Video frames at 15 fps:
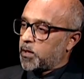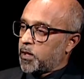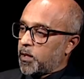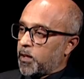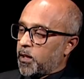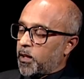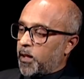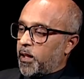
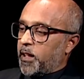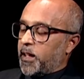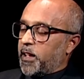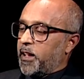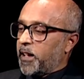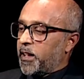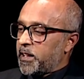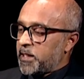talking about
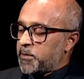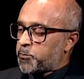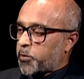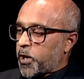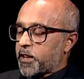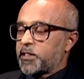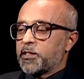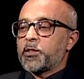in
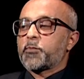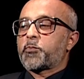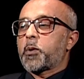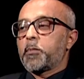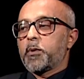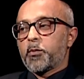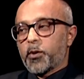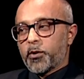practice, it
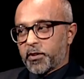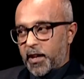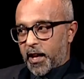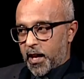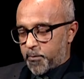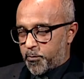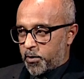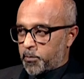probably won't
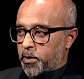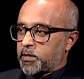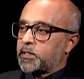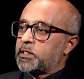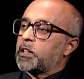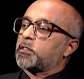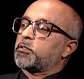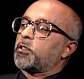happen, but the
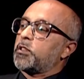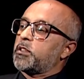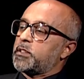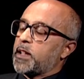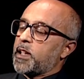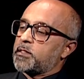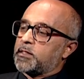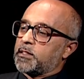technology
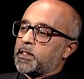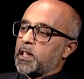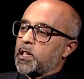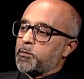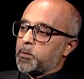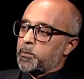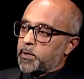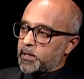has the
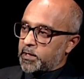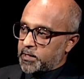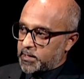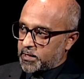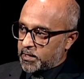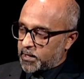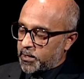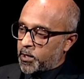
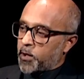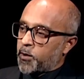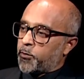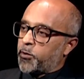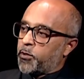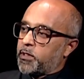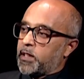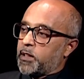capability
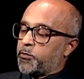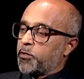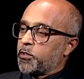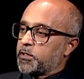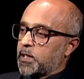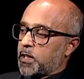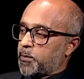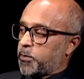for there, for
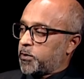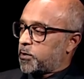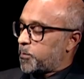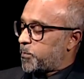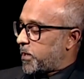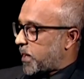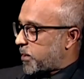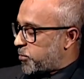example, to
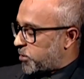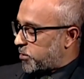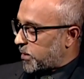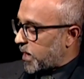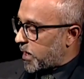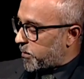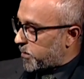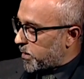be, you can
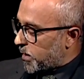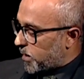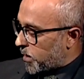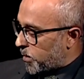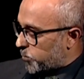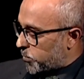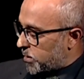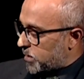have
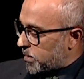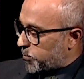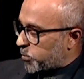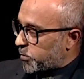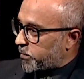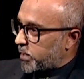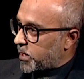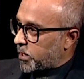umpteen number
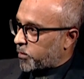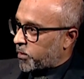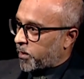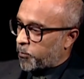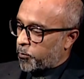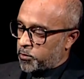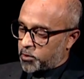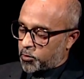of
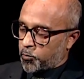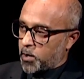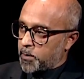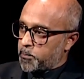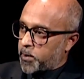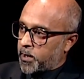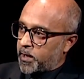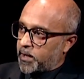aircraft, just one
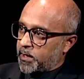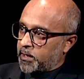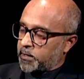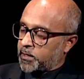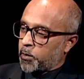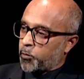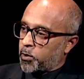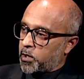pilot,
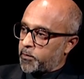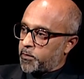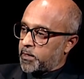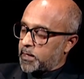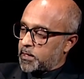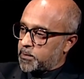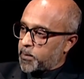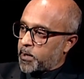and whatever
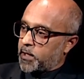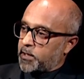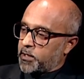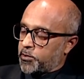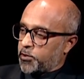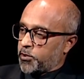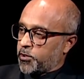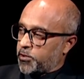this pilot
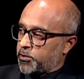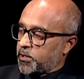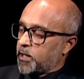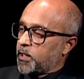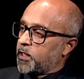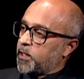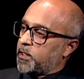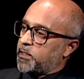does,
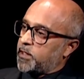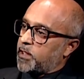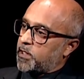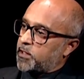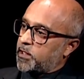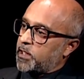the, the other